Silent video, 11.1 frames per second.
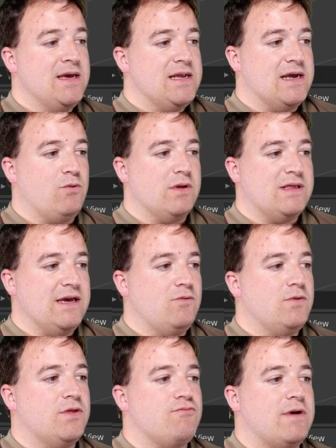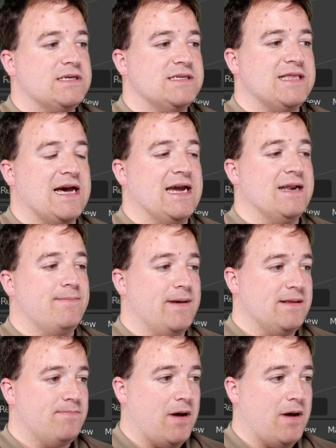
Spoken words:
Now we'll deal with the rest of that in a bit,